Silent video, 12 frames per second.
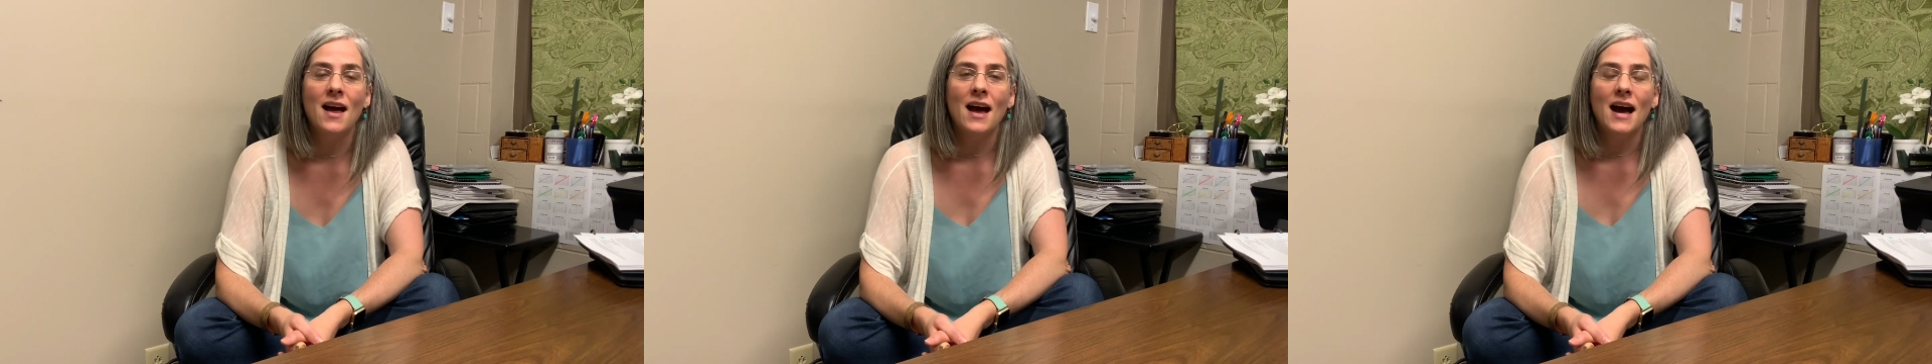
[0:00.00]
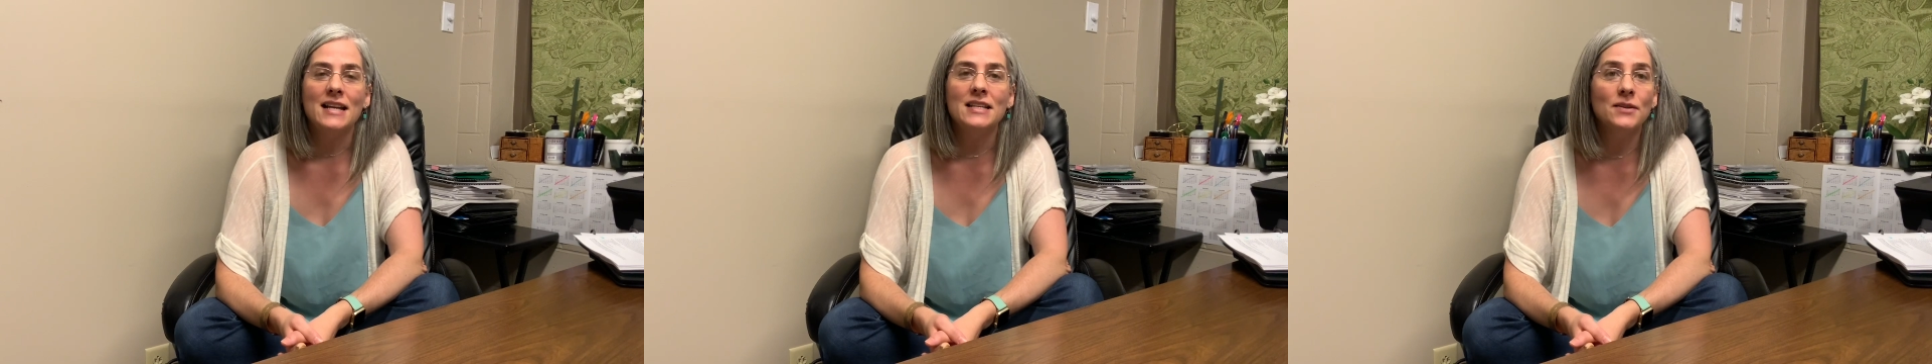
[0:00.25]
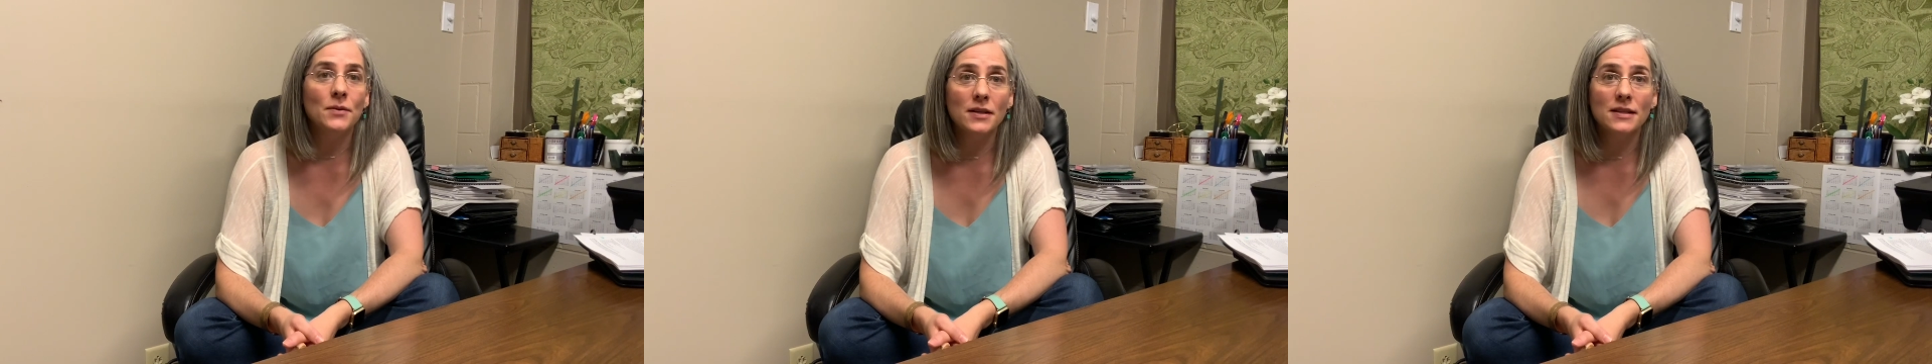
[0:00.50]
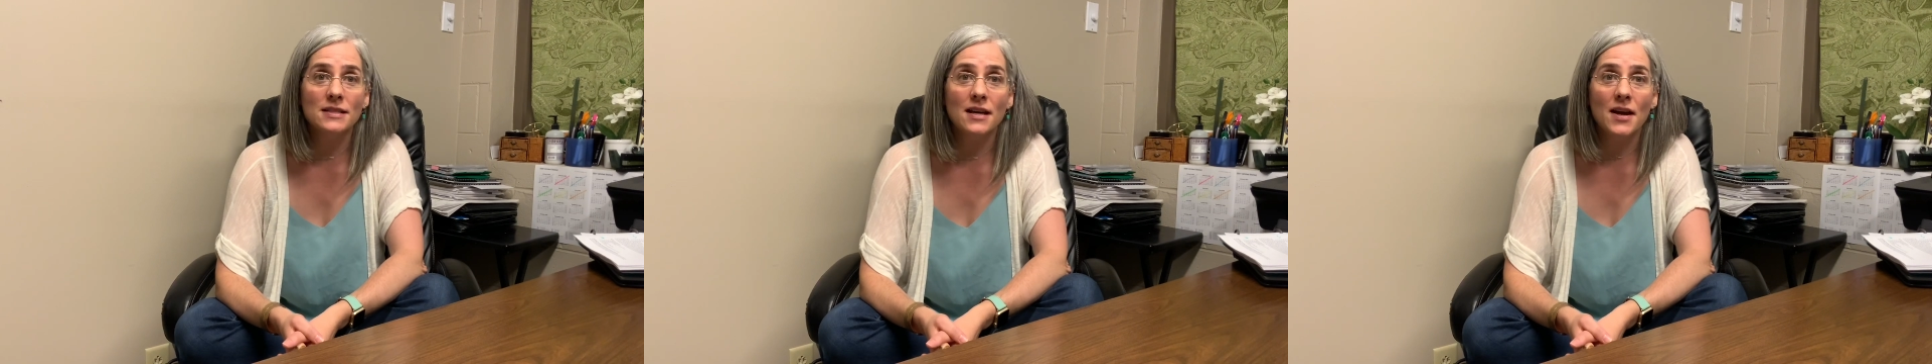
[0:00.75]
I didn't know it at
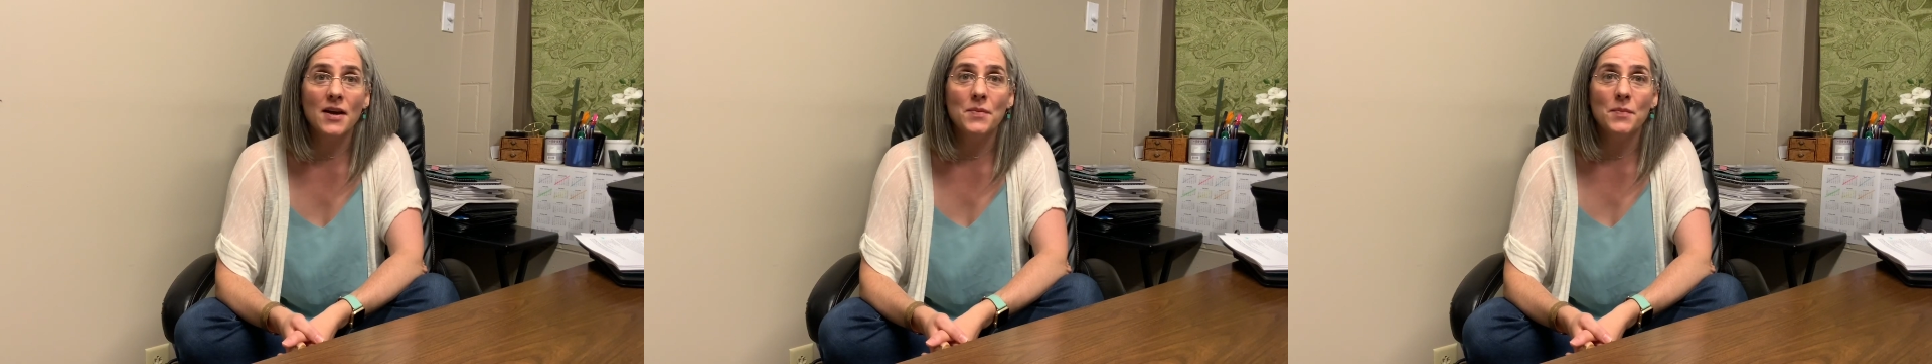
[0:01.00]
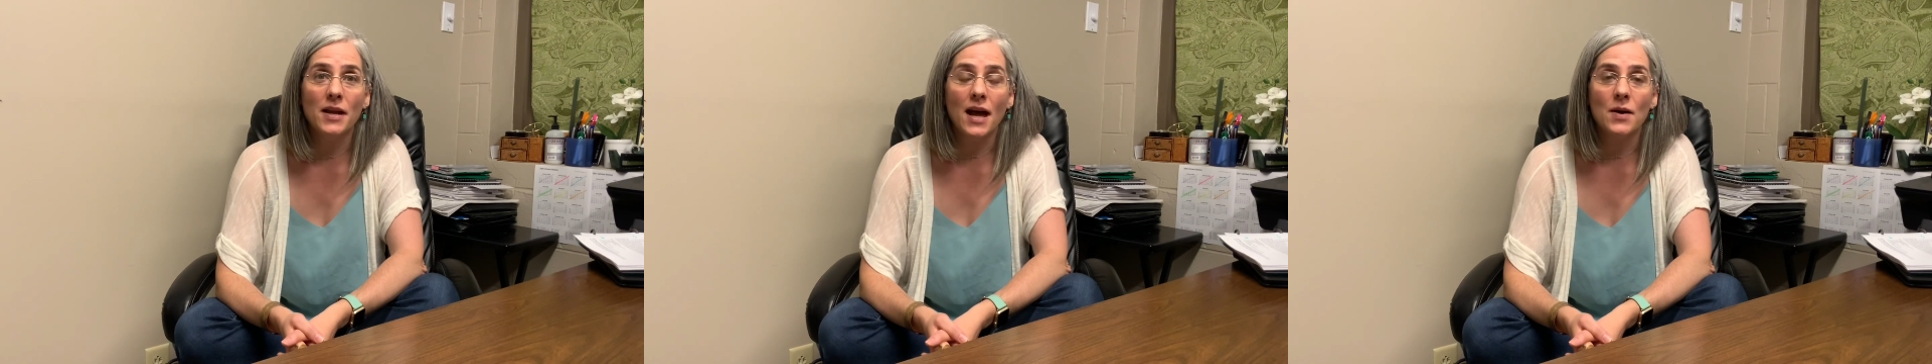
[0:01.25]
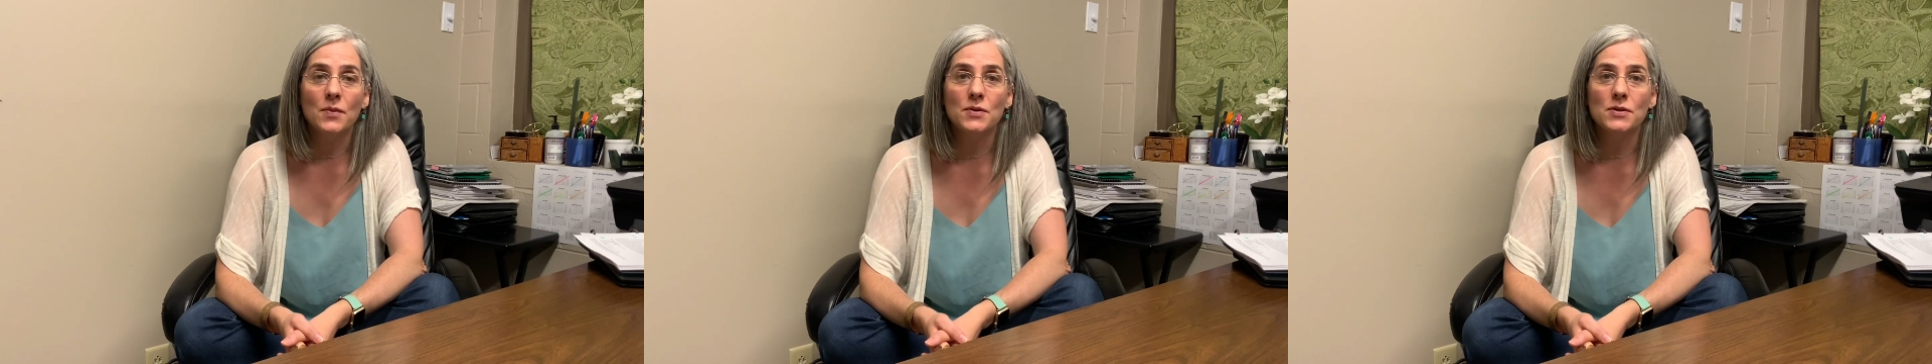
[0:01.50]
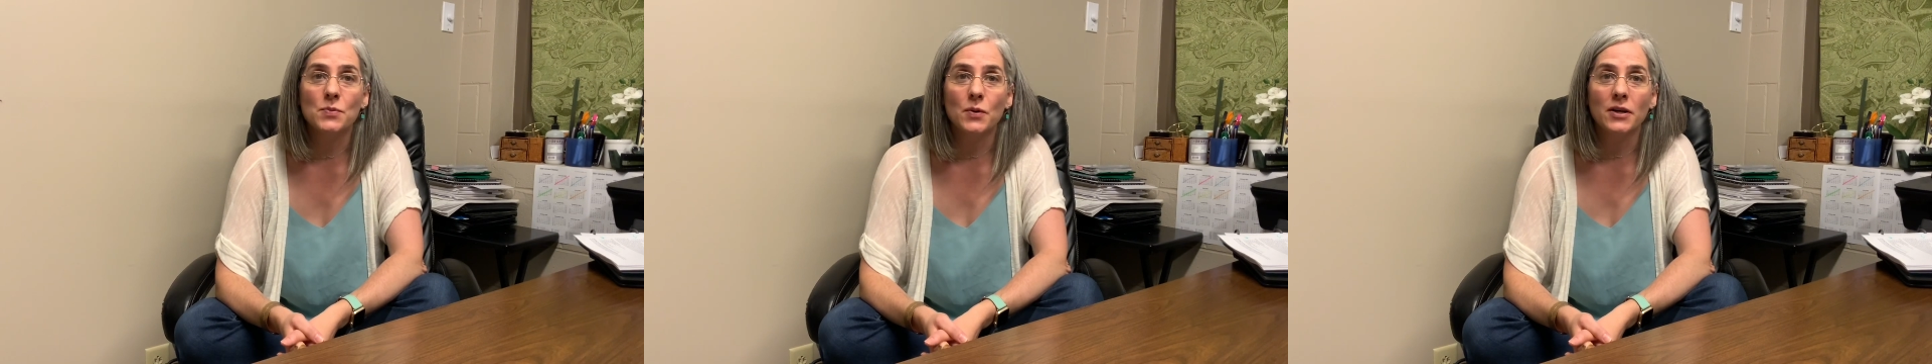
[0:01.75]
the time, but I
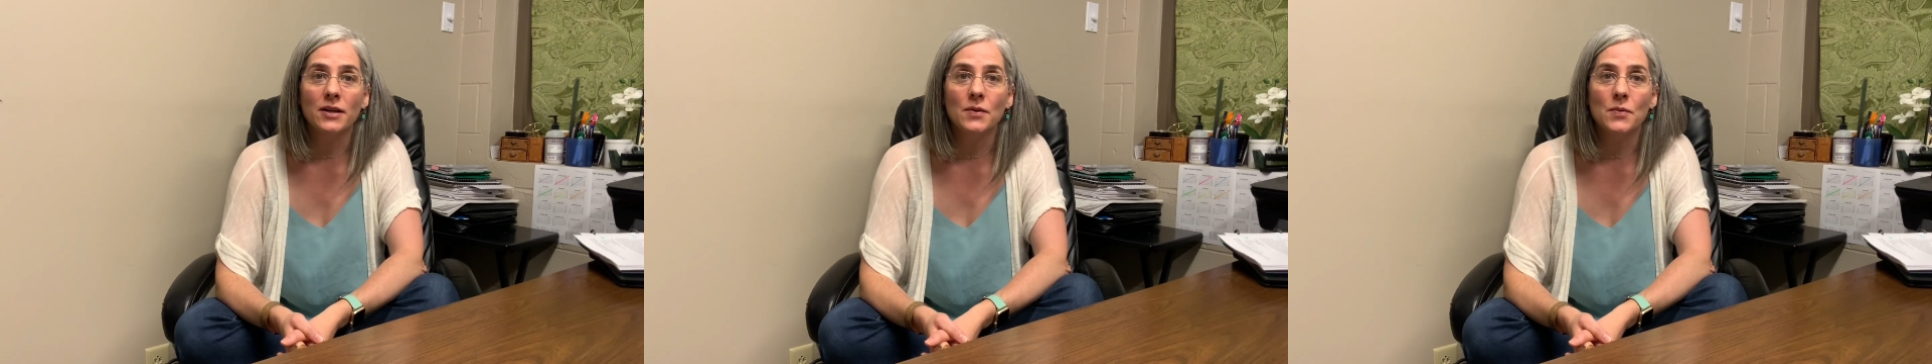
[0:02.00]
was working